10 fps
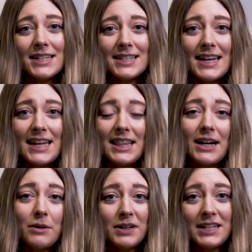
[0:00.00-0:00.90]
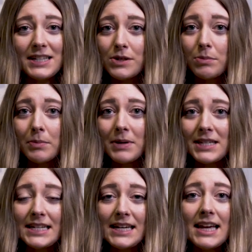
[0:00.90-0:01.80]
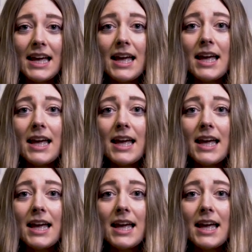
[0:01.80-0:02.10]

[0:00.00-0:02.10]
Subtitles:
to stay there when it's super busy,